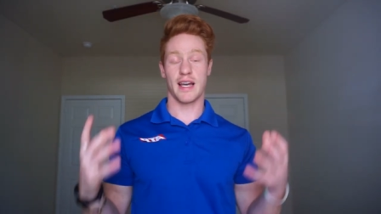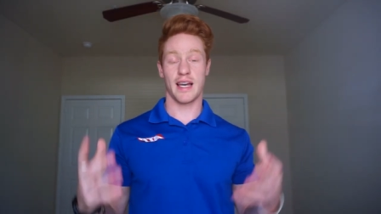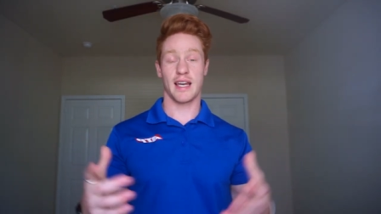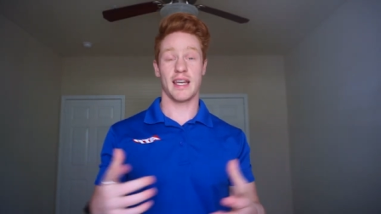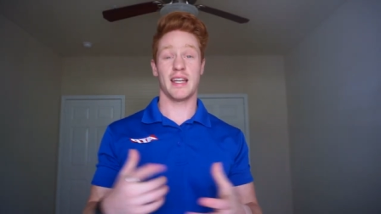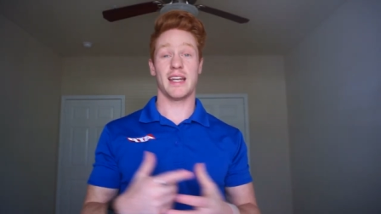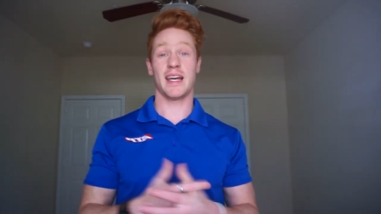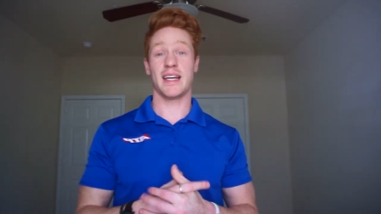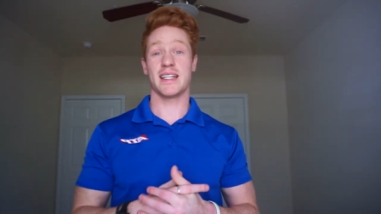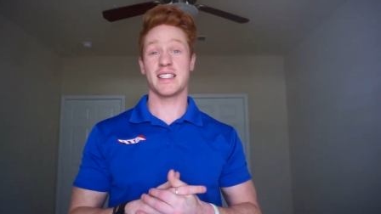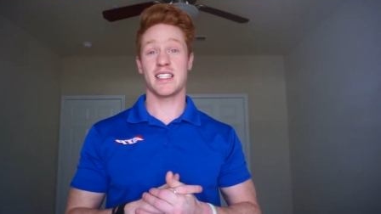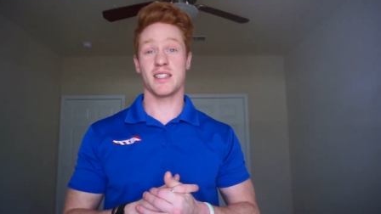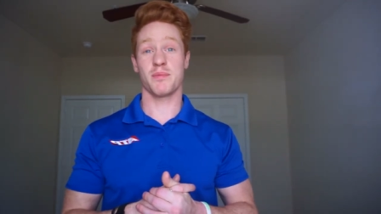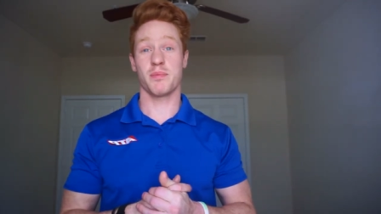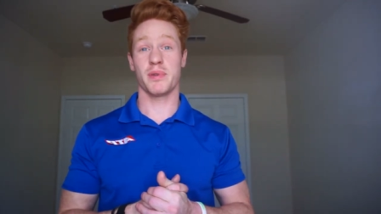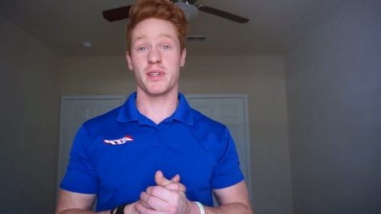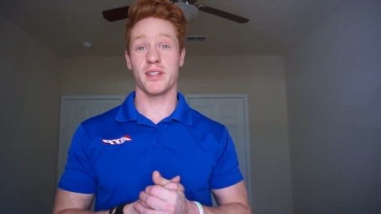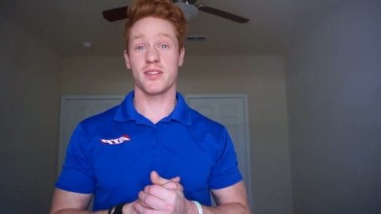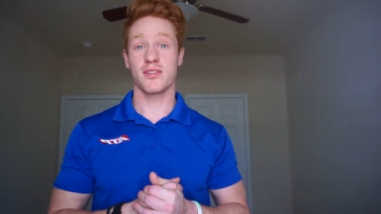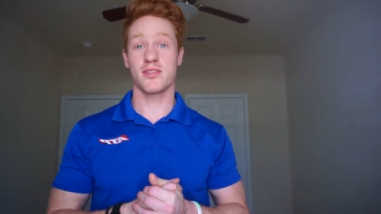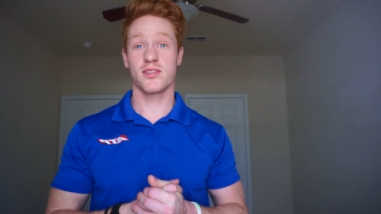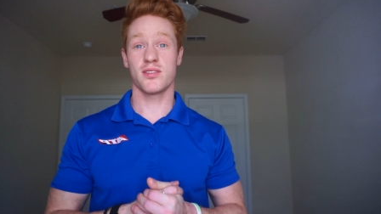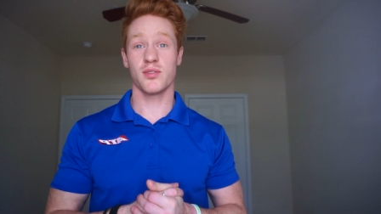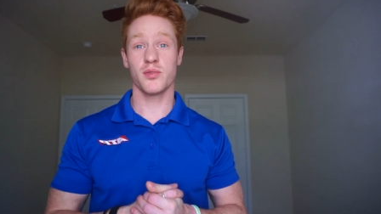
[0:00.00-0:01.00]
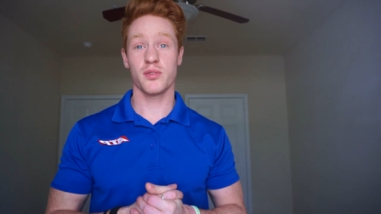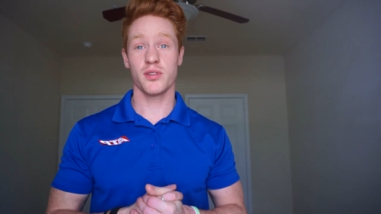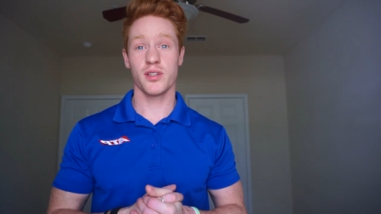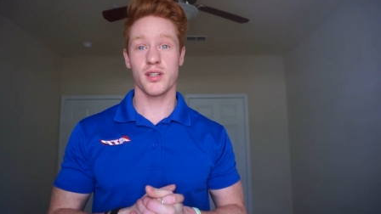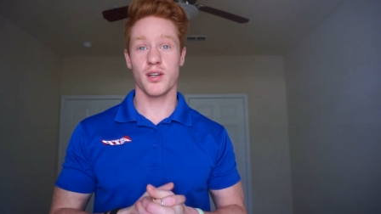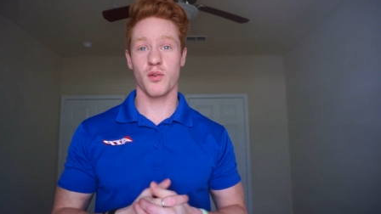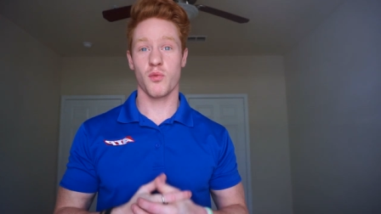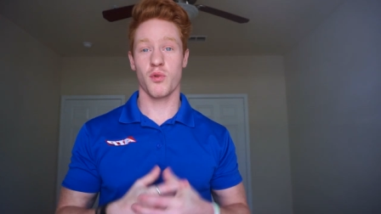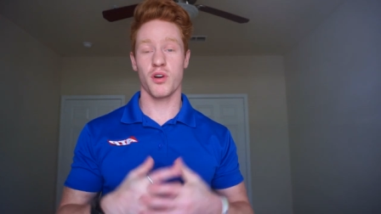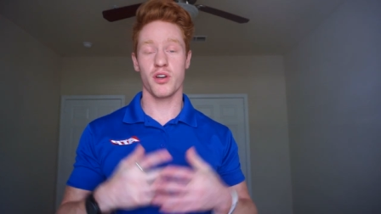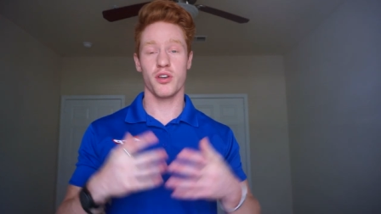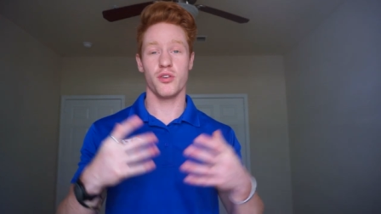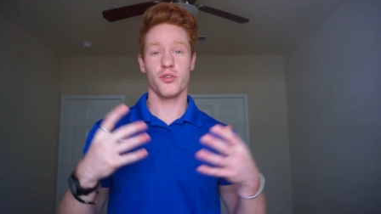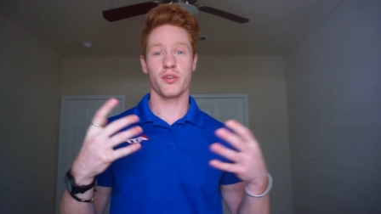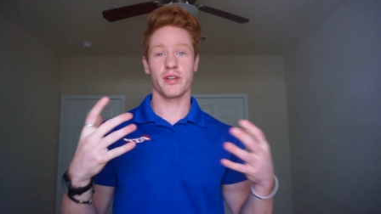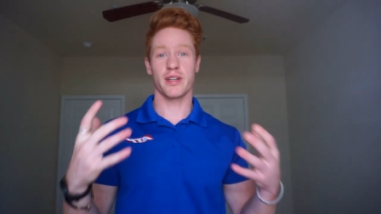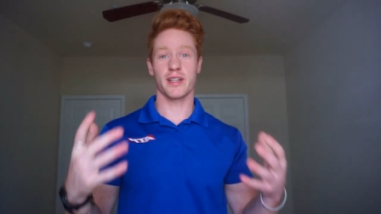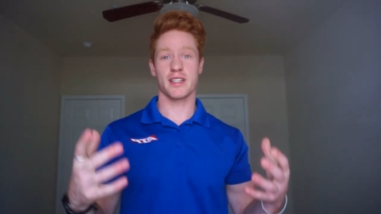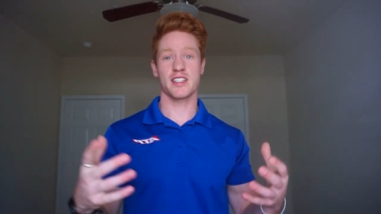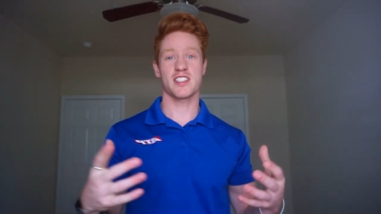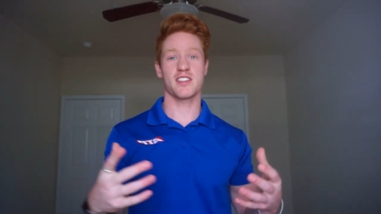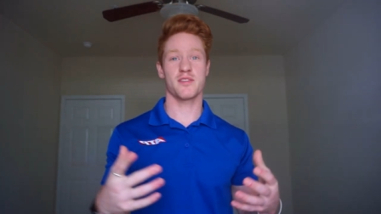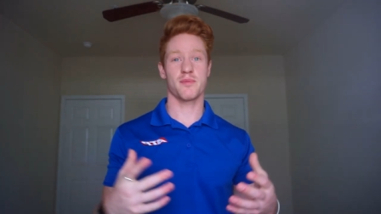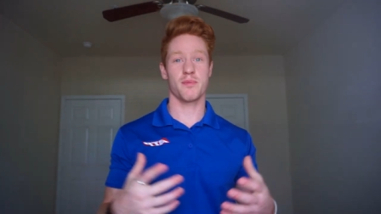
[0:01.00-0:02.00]
an A T P student, what you can
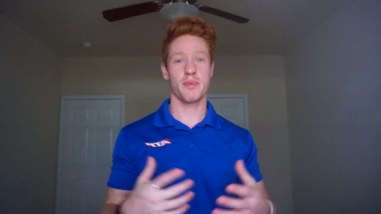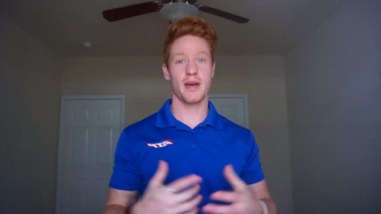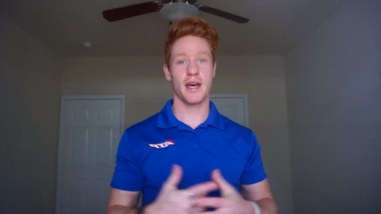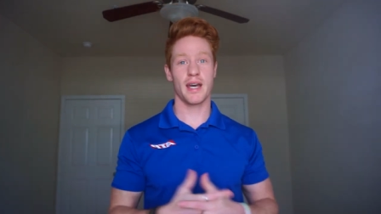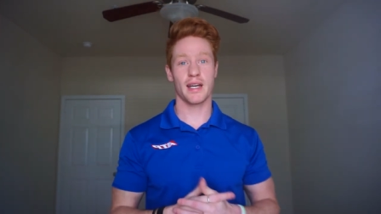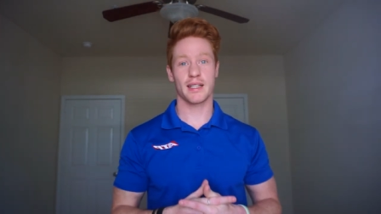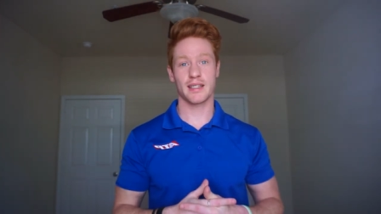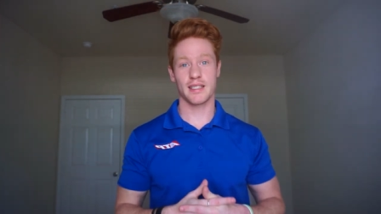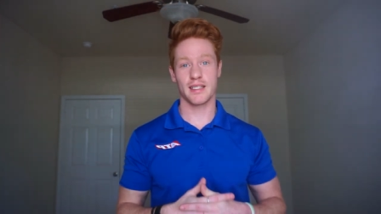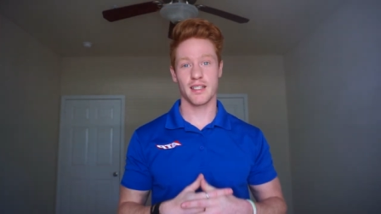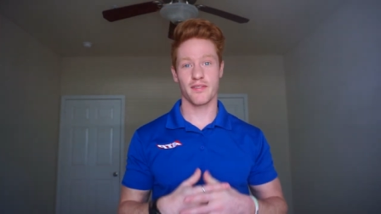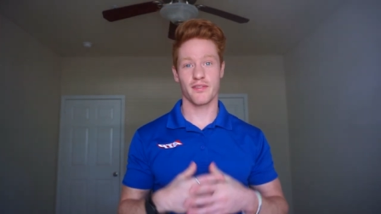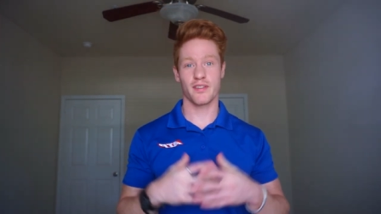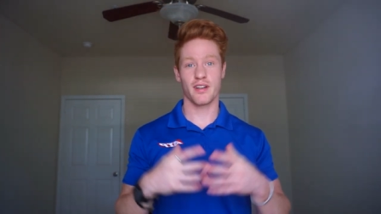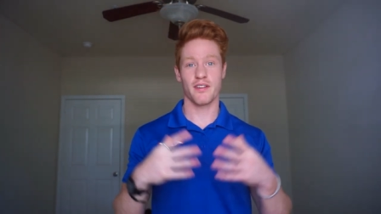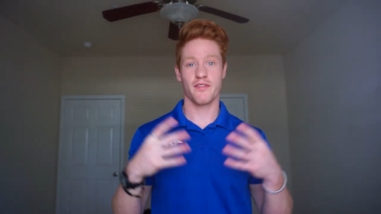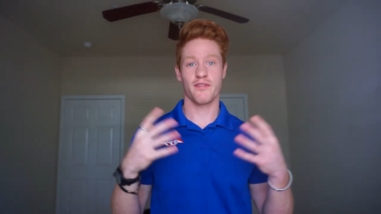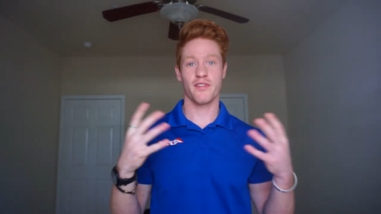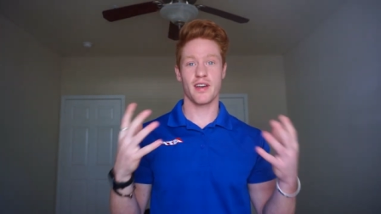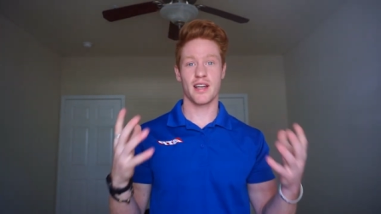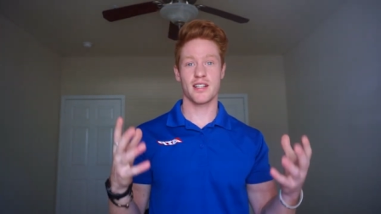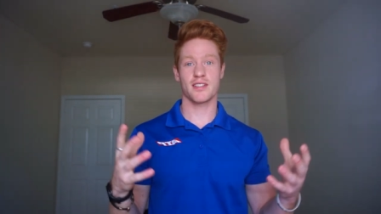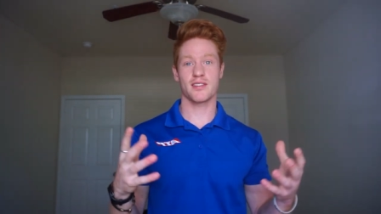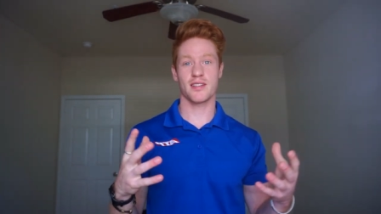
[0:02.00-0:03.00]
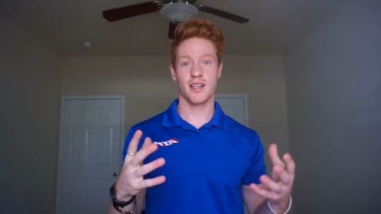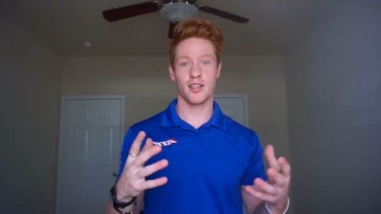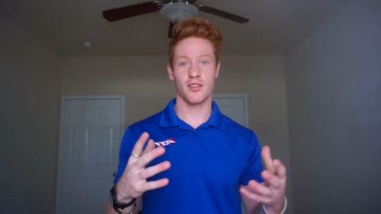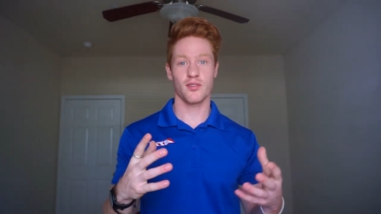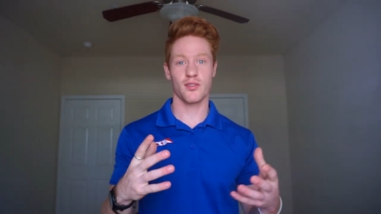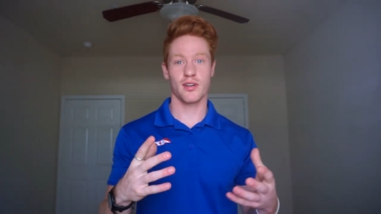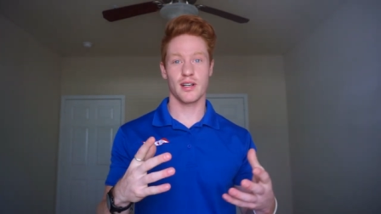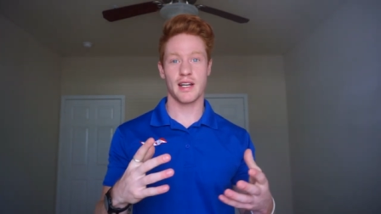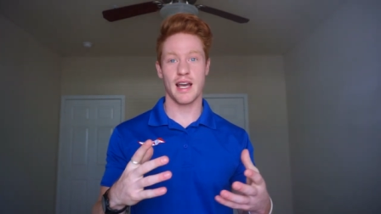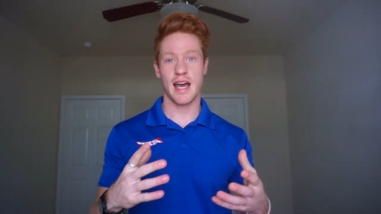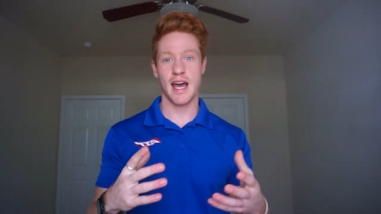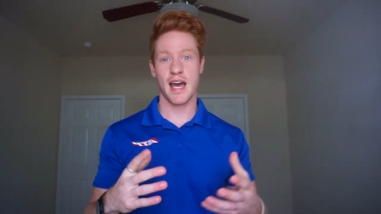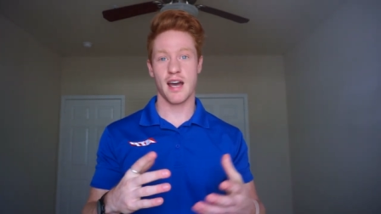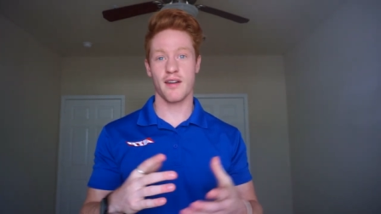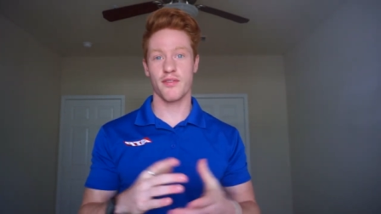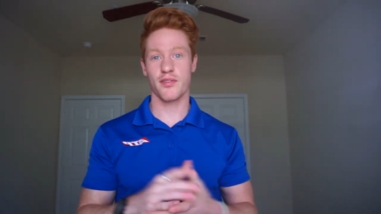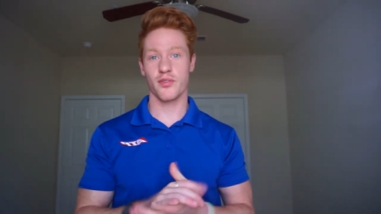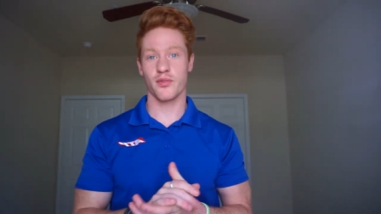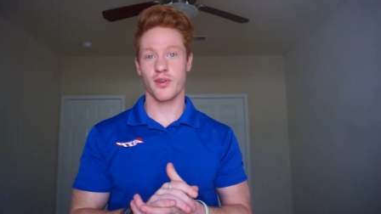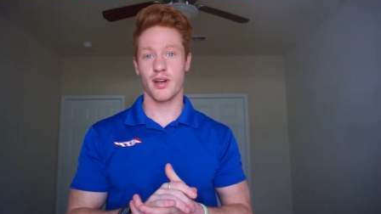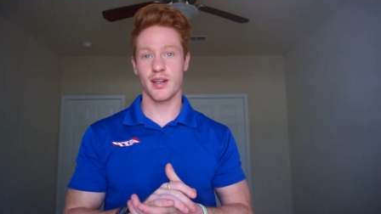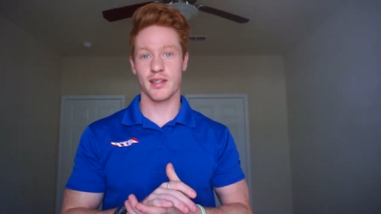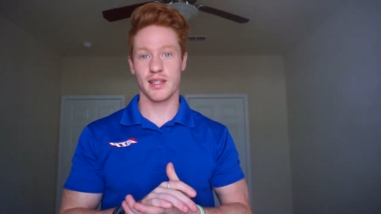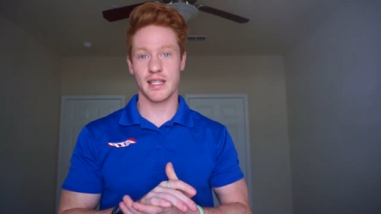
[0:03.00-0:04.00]
expect, the different events that you can have
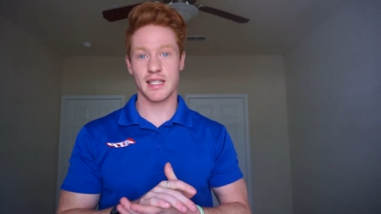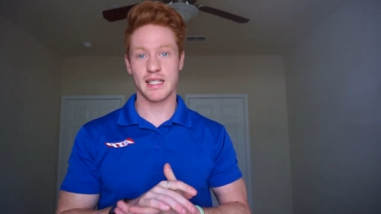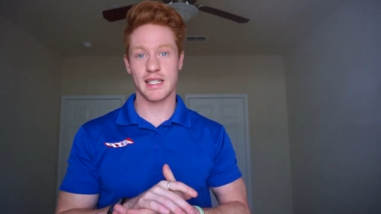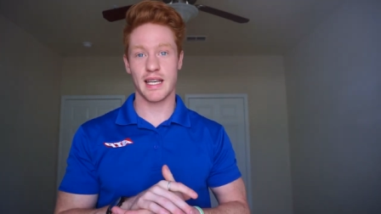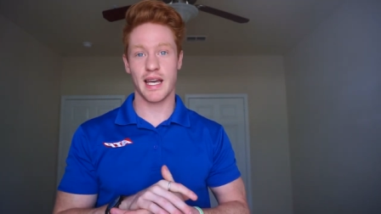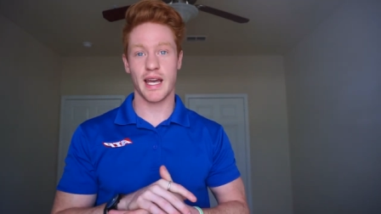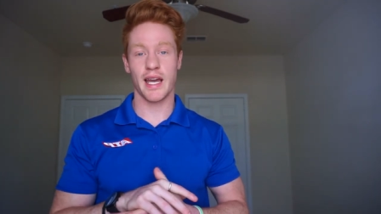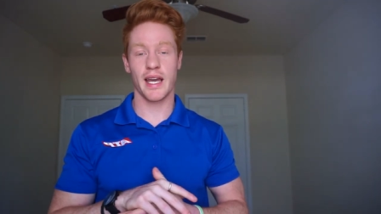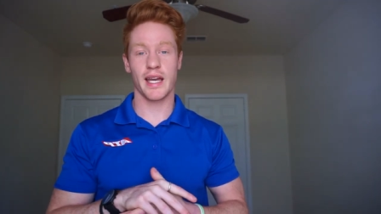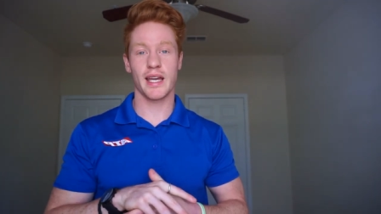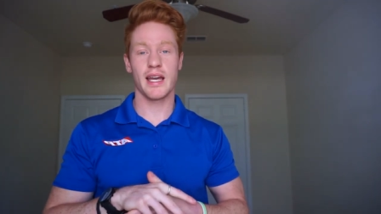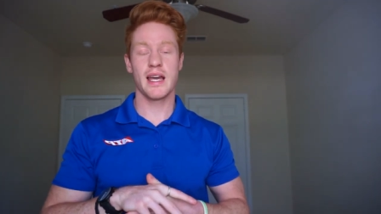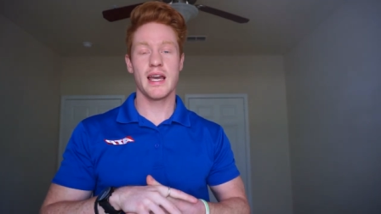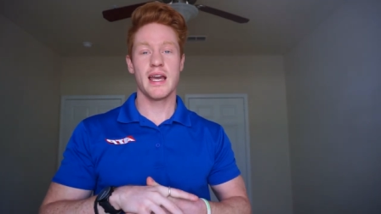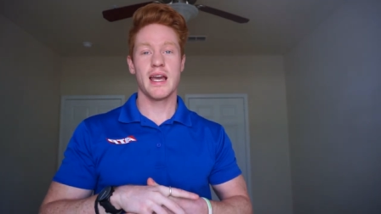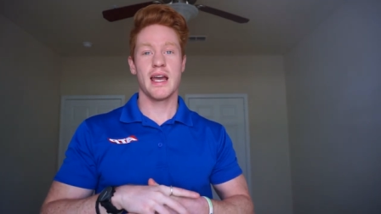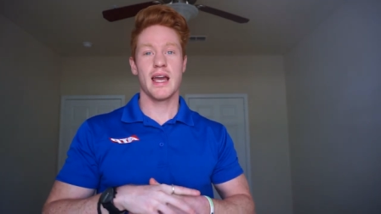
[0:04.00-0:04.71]
throughout the day,